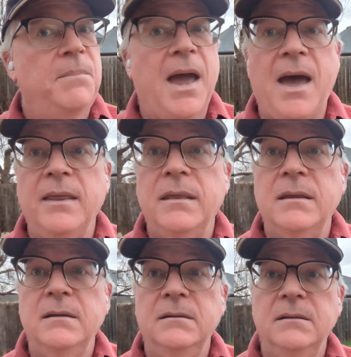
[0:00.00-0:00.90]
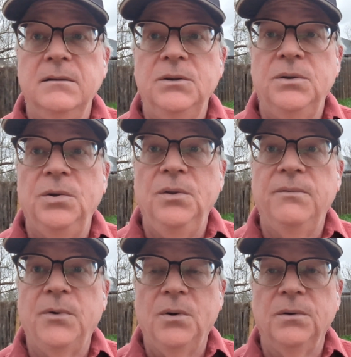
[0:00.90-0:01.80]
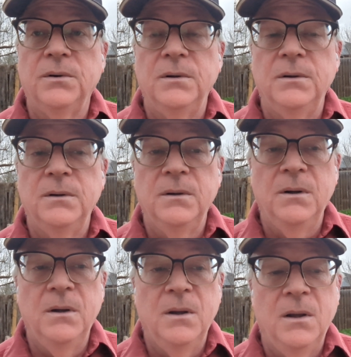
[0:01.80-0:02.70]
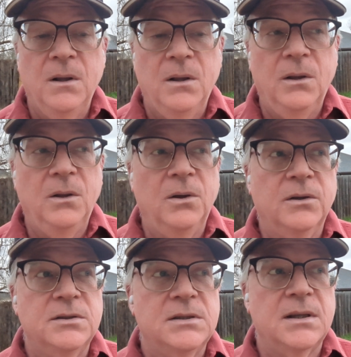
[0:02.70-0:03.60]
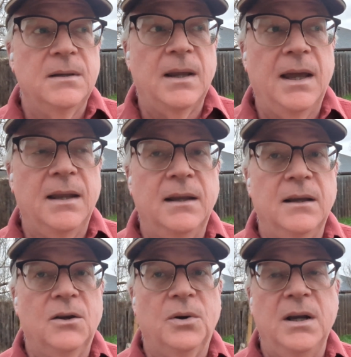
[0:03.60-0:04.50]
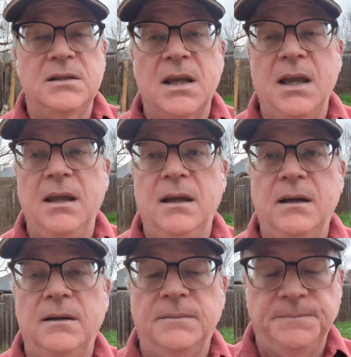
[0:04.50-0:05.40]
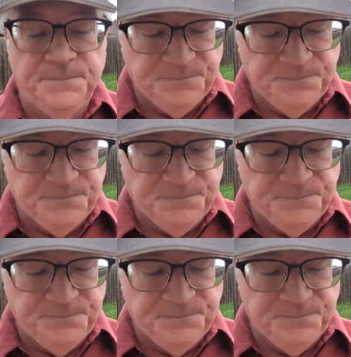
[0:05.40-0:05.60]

path to the folder. Looks at creates a